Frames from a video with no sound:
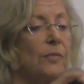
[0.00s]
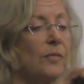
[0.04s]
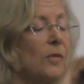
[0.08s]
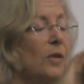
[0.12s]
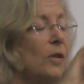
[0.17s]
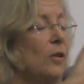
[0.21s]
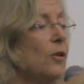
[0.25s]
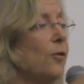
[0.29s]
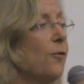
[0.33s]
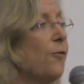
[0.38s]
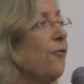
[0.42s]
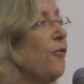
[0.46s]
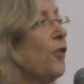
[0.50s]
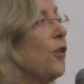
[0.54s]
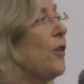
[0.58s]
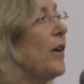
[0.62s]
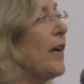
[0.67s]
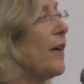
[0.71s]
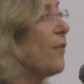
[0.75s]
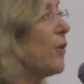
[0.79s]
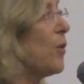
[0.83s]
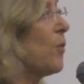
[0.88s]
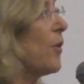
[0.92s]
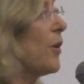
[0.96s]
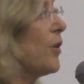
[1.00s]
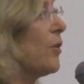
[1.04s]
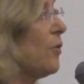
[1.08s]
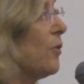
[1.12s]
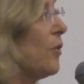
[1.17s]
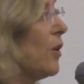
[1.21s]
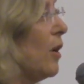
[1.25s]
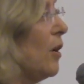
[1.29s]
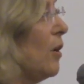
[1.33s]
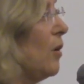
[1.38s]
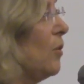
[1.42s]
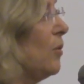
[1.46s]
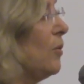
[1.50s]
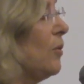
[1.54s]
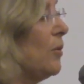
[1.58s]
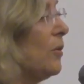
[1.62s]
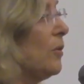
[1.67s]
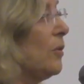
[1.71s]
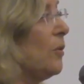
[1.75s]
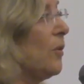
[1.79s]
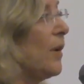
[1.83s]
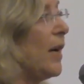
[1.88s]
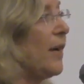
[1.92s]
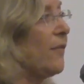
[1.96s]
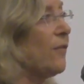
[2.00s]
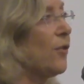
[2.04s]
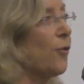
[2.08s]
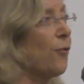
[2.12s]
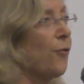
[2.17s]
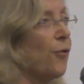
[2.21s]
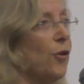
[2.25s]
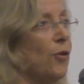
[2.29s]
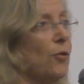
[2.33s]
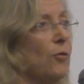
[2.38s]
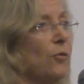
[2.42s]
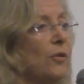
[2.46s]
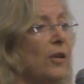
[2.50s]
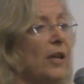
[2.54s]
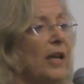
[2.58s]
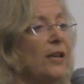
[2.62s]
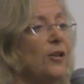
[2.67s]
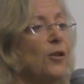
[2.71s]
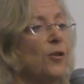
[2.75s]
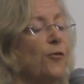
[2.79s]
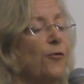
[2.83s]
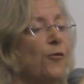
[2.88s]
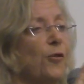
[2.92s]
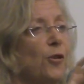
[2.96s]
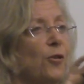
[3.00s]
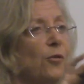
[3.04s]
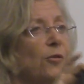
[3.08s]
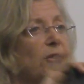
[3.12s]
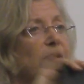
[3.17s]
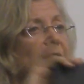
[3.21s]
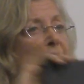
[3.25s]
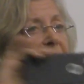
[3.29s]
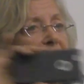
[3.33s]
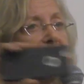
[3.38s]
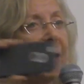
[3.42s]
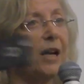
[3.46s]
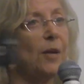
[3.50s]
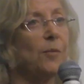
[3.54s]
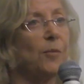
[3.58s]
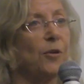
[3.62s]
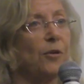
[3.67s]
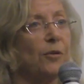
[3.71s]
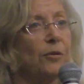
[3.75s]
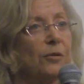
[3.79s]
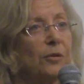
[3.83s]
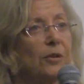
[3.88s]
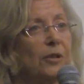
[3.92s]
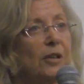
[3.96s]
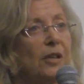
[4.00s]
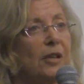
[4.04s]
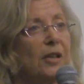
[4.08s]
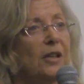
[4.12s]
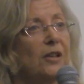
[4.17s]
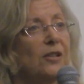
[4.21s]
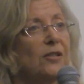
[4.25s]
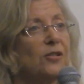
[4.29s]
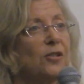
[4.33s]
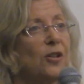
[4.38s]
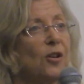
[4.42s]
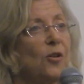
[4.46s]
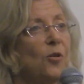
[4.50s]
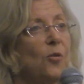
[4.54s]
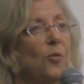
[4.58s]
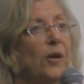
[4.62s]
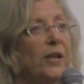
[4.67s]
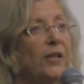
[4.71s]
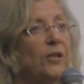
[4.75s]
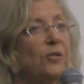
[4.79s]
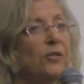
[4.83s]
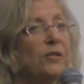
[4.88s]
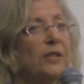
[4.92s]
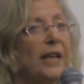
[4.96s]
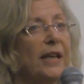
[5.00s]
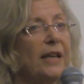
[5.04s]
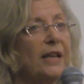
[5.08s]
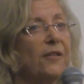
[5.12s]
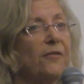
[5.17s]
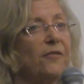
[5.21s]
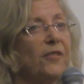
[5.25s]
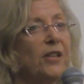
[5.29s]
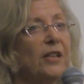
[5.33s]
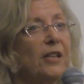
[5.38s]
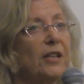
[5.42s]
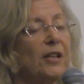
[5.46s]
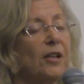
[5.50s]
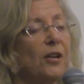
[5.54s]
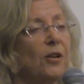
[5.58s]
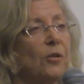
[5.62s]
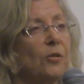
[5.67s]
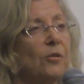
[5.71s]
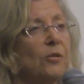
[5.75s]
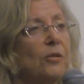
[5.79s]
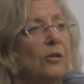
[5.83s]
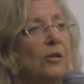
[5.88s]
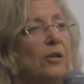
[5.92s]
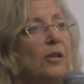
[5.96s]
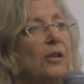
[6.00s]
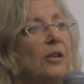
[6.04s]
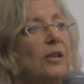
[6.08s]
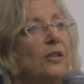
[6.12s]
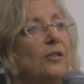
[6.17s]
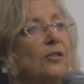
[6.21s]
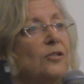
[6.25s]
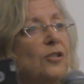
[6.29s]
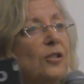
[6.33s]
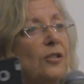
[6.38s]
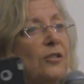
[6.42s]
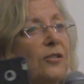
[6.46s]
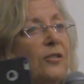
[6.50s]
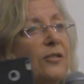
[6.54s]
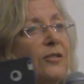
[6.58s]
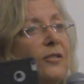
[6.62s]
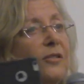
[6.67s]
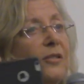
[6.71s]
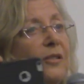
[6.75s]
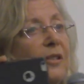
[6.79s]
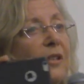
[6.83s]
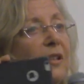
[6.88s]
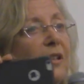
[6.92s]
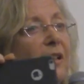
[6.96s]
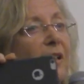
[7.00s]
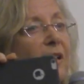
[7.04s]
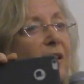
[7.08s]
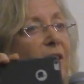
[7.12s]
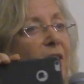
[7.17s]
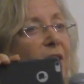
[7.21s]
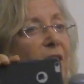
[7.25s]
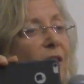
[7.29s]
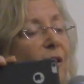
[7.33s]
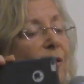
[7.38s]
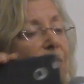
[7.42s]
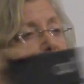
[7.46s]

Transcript: Your phone. Everywhere you go, you have your phone. And your phone is a camera. So when you take a video, just, you know,